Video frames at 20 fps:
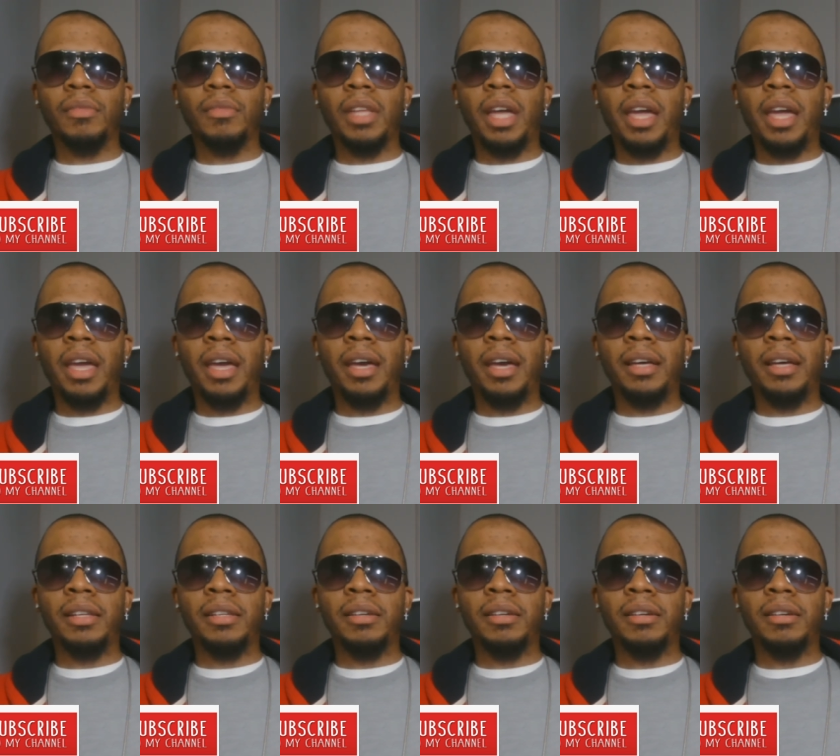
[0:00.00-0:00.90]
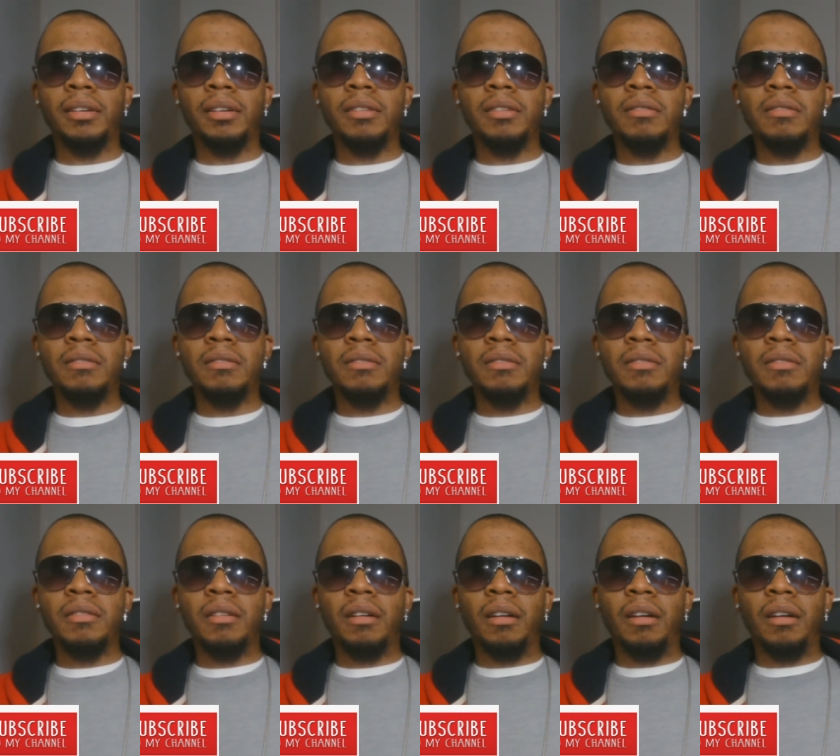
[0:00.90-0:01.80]
And
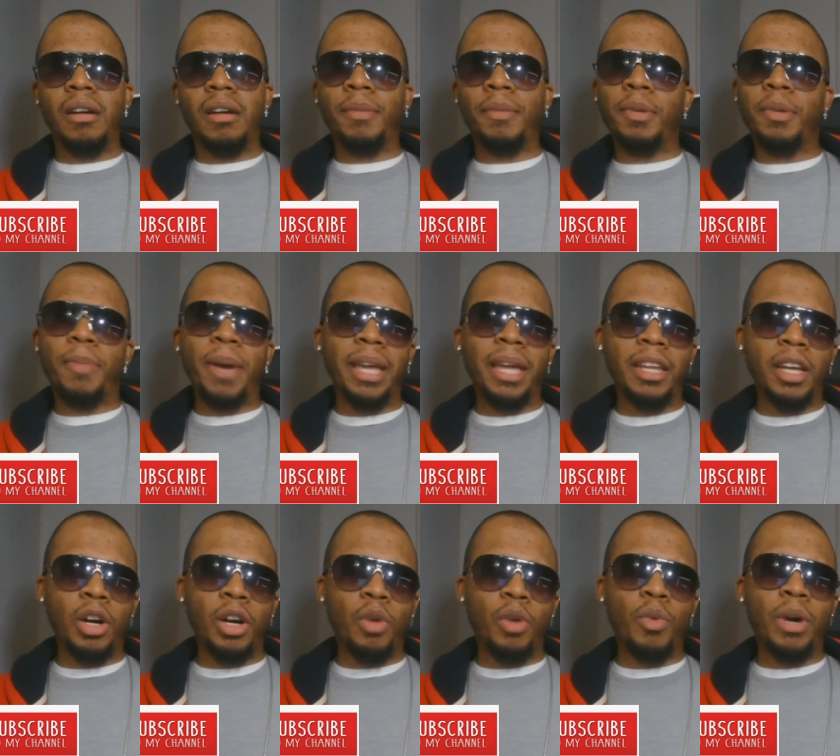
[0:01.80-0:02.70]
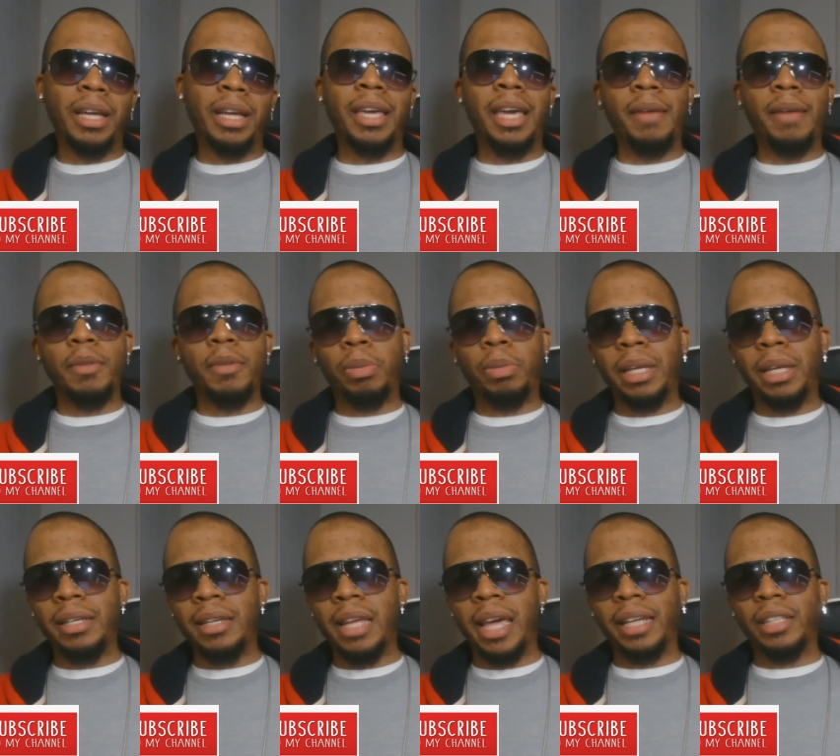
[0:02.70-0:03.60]
I'm debating on what game to
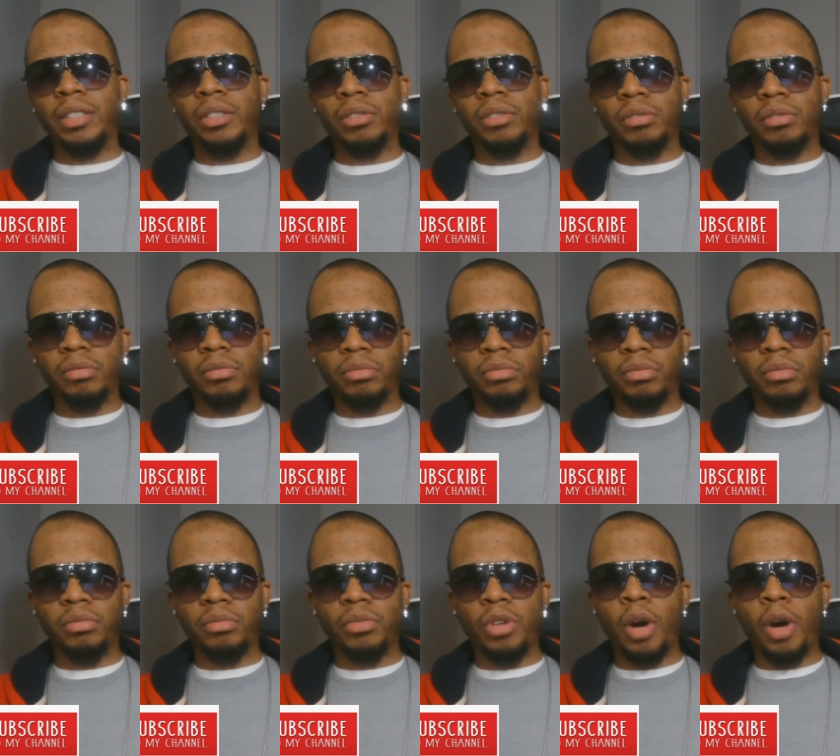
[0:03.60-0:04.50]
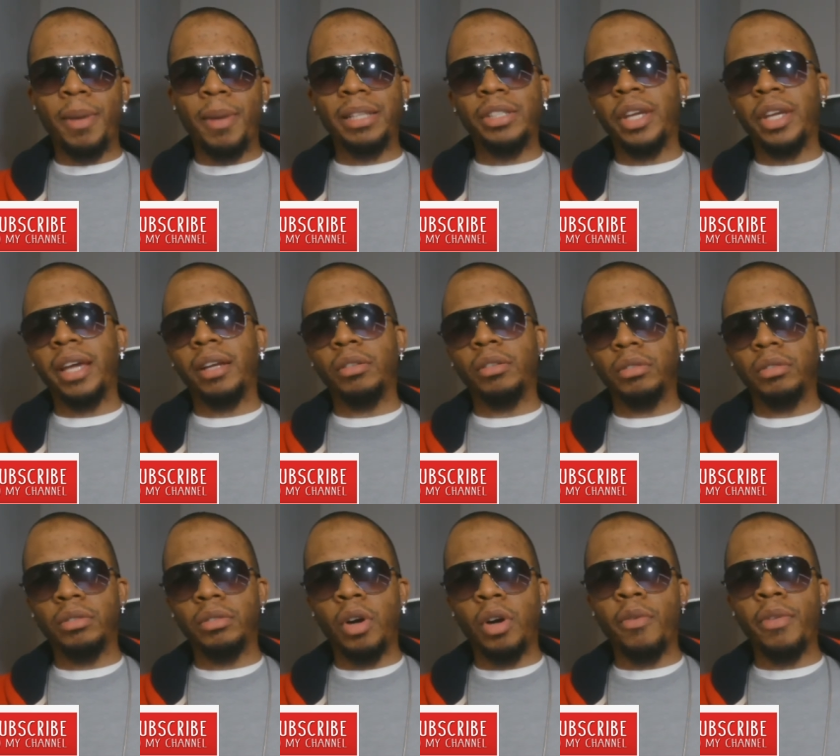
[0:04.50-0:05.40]
play next on my channel
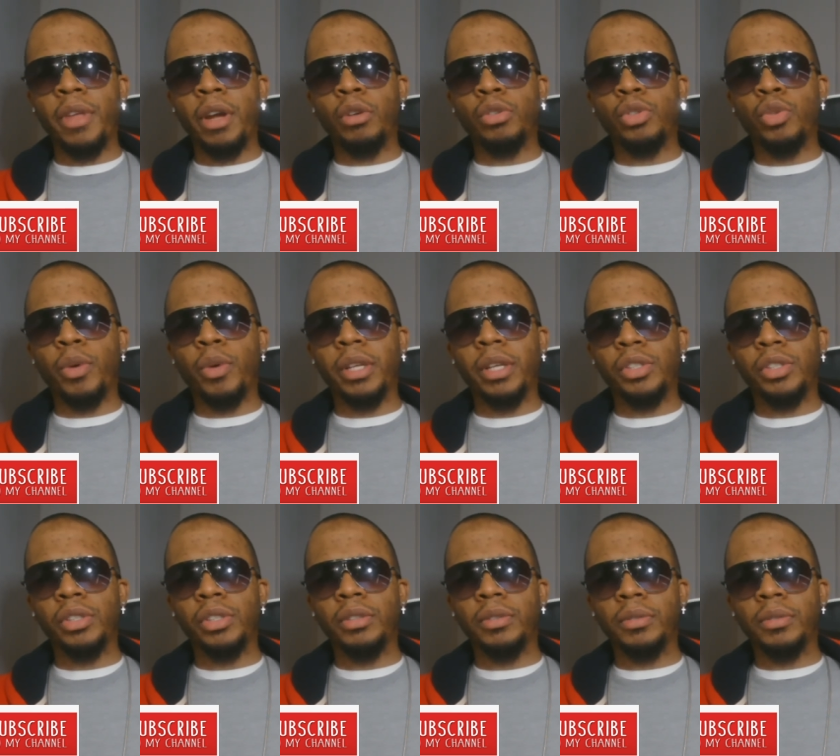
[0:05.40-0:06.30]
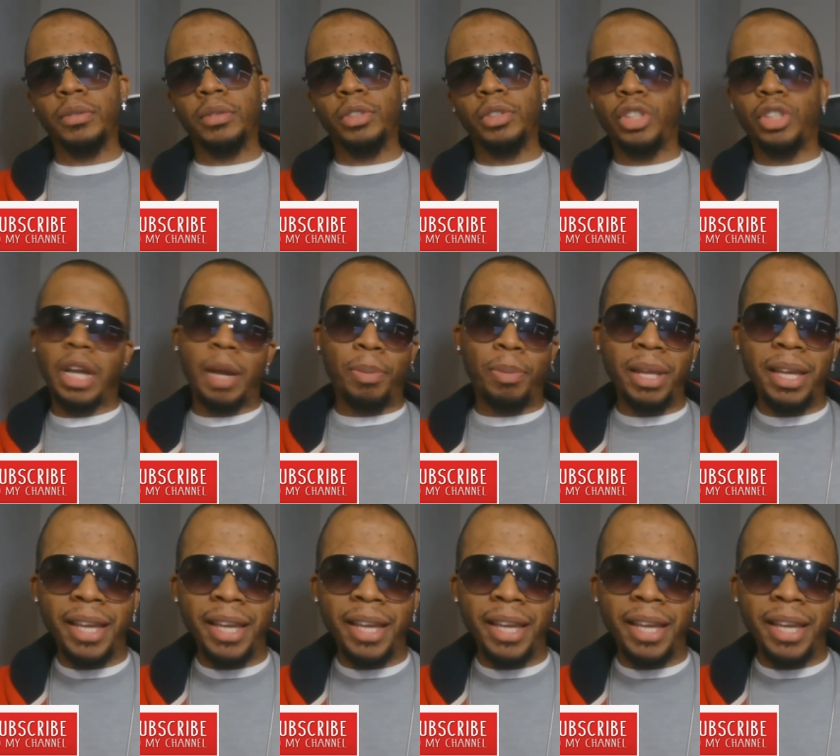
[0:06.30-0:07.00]
over there on Twitch. Should I play a